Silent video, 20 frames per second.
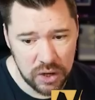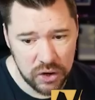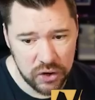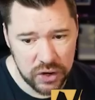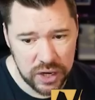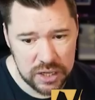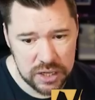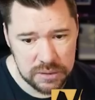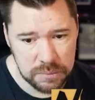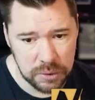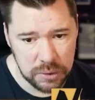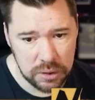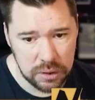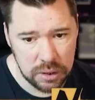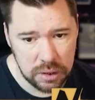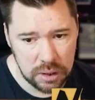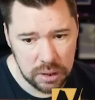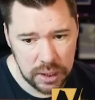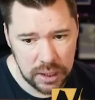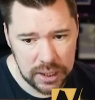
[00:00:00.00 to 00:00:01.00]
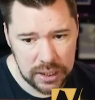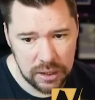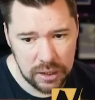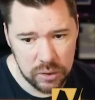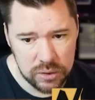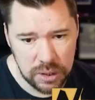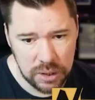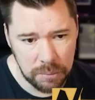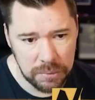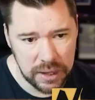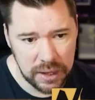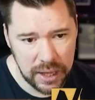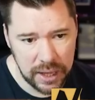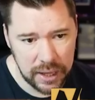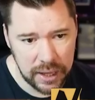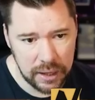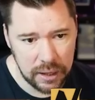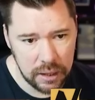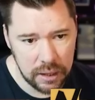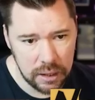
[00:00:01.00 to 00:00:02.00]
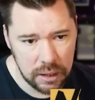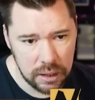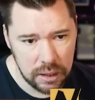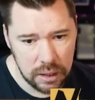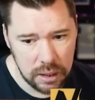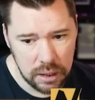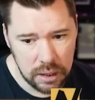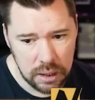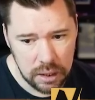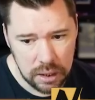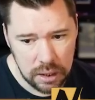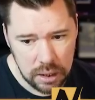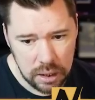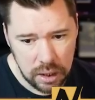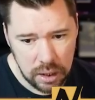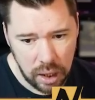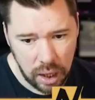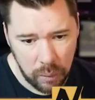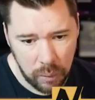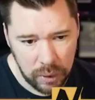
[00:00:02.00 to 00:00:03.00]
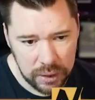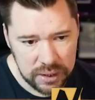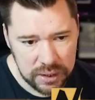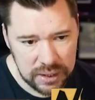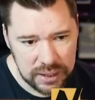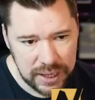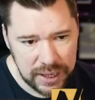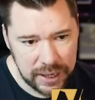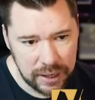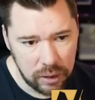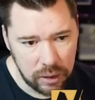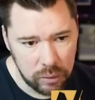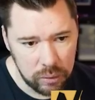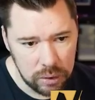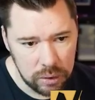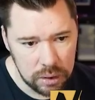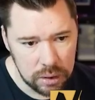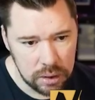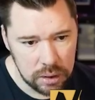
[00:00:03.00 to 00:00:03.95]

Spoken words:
Griezmann. He goes up there. I wonder now,